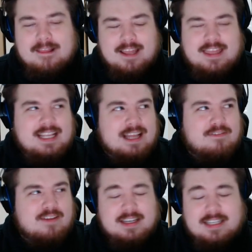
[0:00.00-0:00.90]
I think
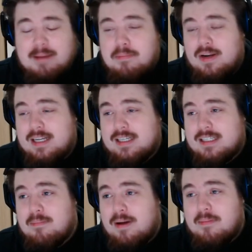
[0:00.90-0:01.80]
they find a dead body in
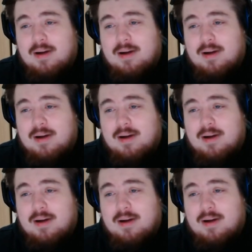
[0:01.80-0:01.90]
Stand By Me.